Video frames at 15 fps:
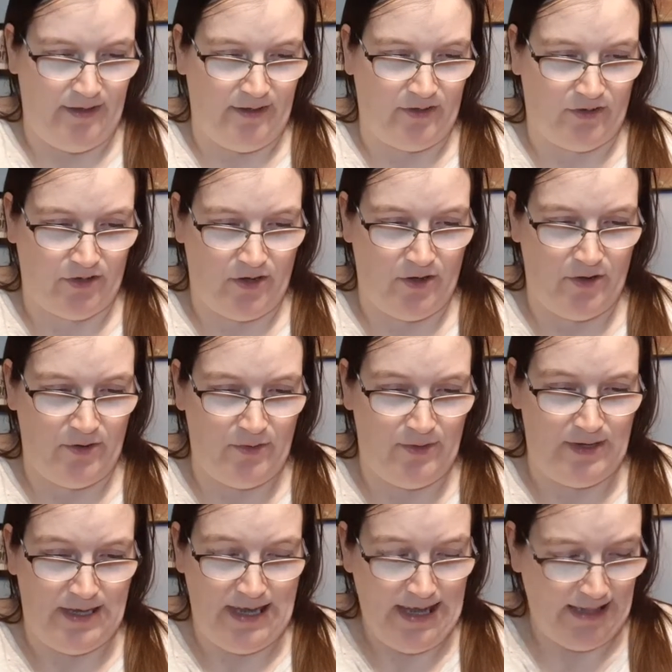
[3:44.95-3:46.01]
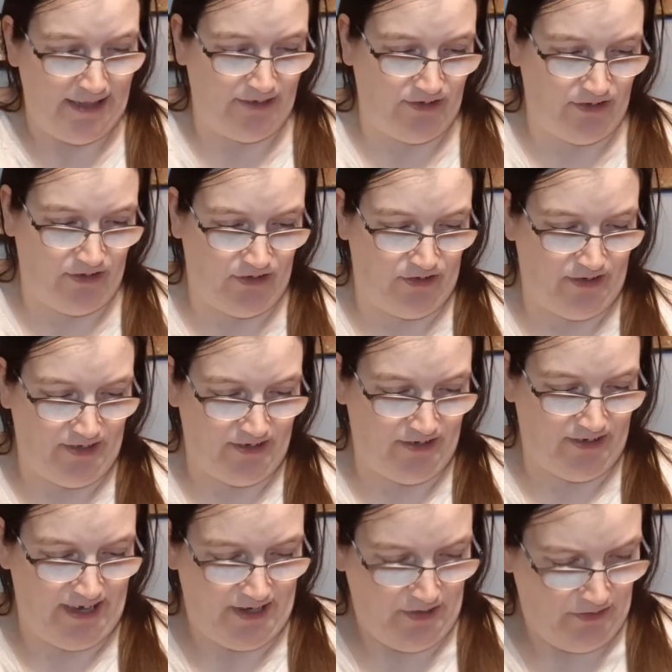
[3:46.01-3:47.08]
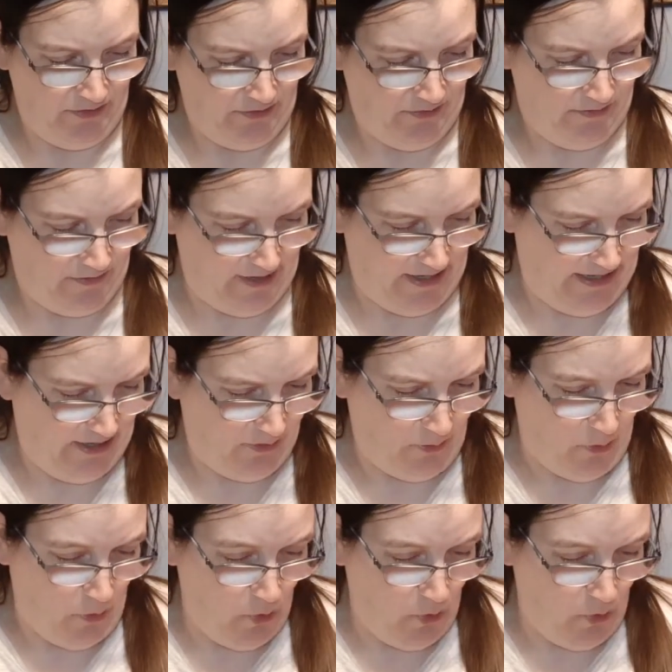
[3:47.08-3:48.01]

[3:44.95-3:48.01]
So yeah, let's just let's just get on into it.